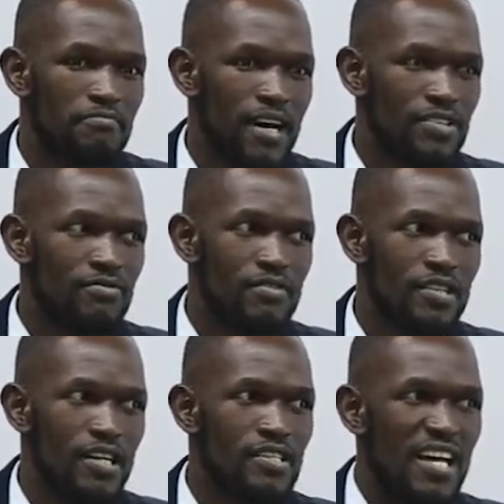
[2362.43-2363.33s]
Pastor
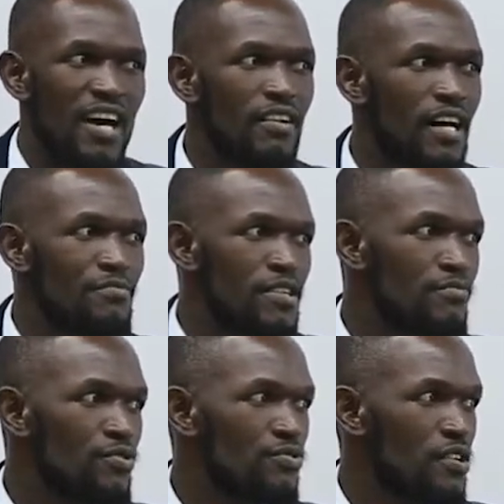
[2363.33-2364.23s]
could not tell how many
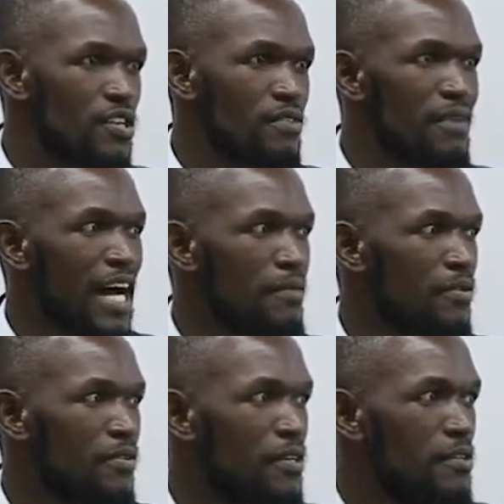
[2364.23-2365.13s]
books were in the
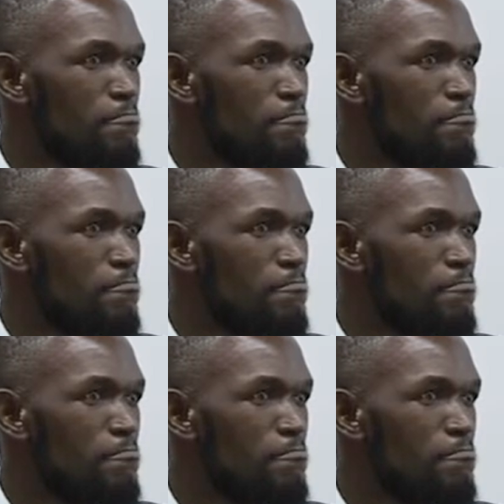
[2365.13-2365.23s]
Bible.